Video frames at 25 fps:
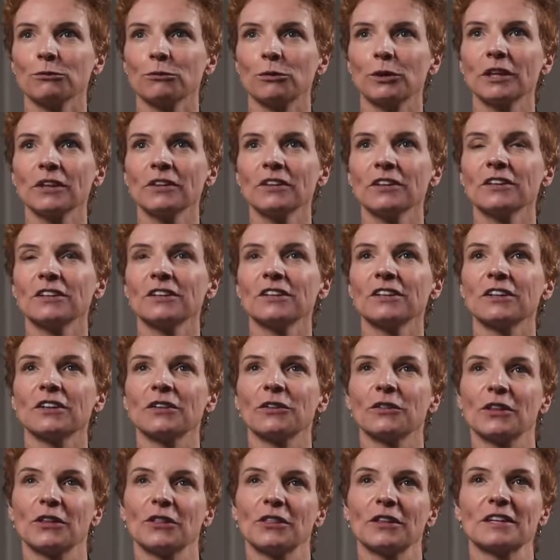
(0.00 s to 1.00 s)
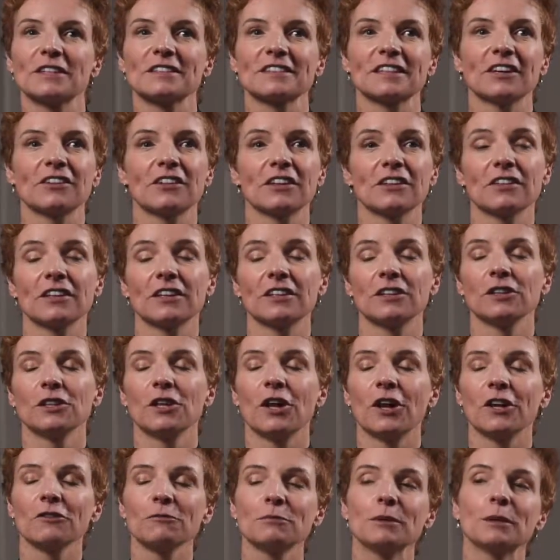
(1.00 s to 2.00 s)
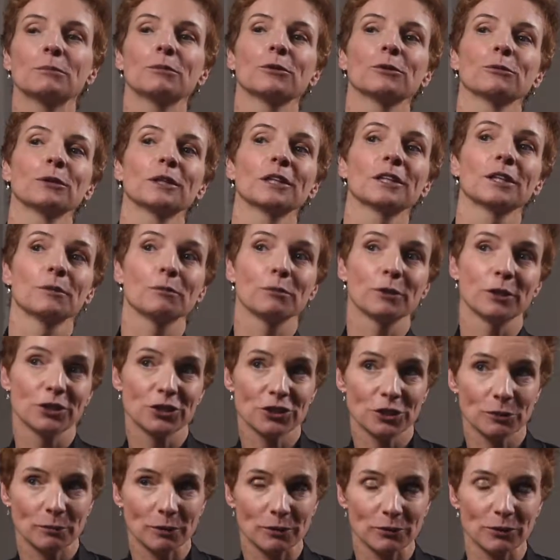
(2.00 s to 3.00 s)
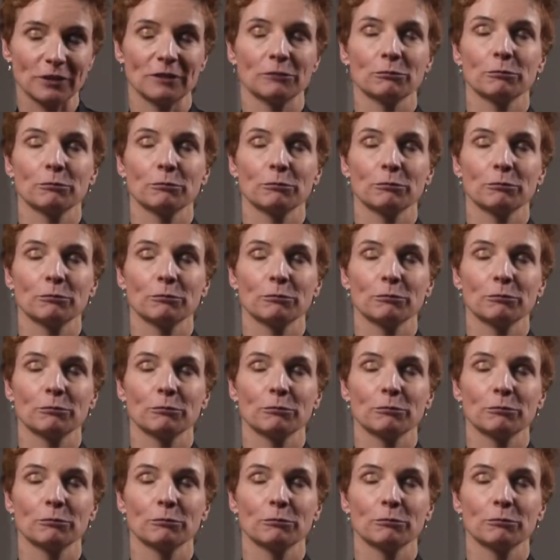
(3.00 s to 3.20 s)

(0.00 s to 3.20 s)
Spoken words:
One of the things I think that a lot of people really appreciate about